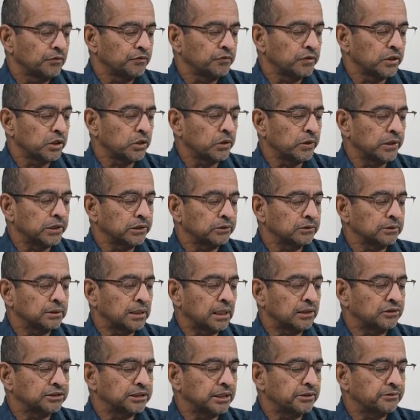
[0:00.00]
we are going to
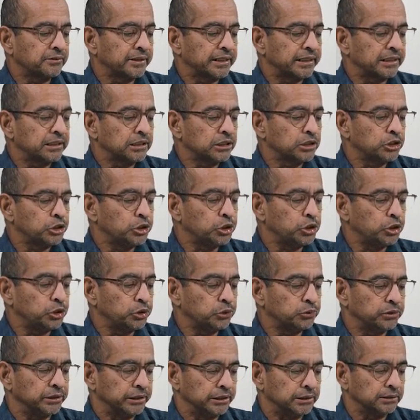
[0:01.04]
now generate
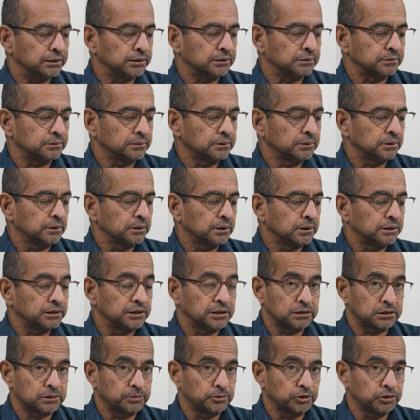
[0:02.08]
new data,
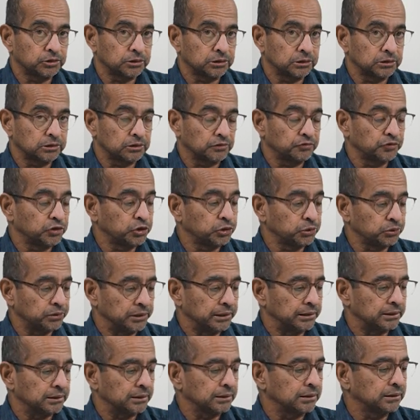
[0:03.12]
distributions of new
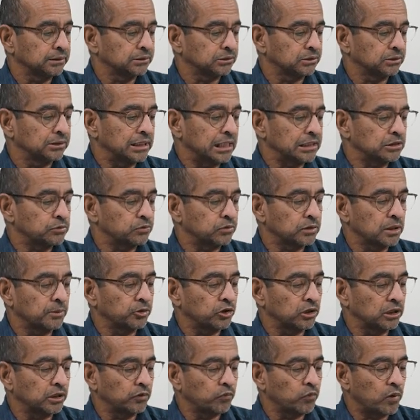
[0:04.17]
data. So that's what I'm
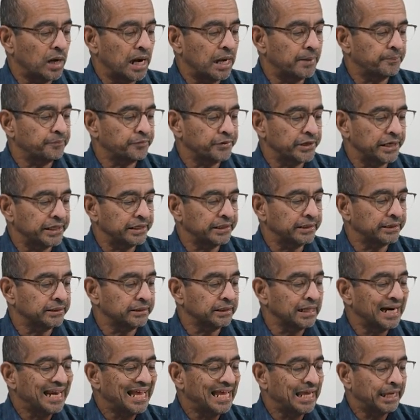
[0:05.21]
calling Y-pred
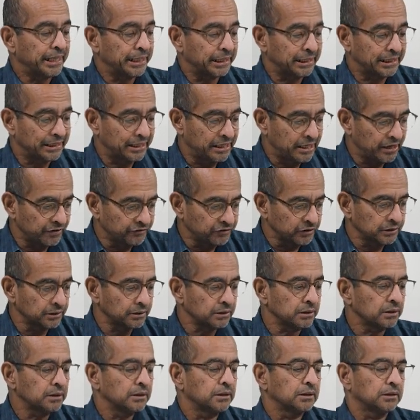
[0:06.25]
here,
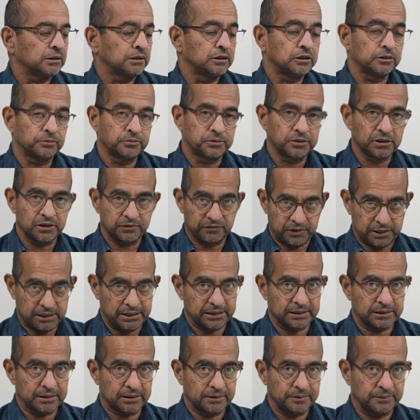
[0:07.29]
given the observed
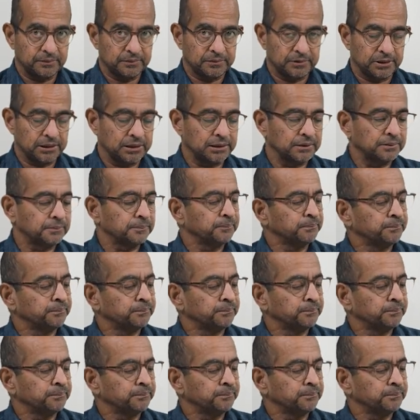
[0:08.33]
data, right?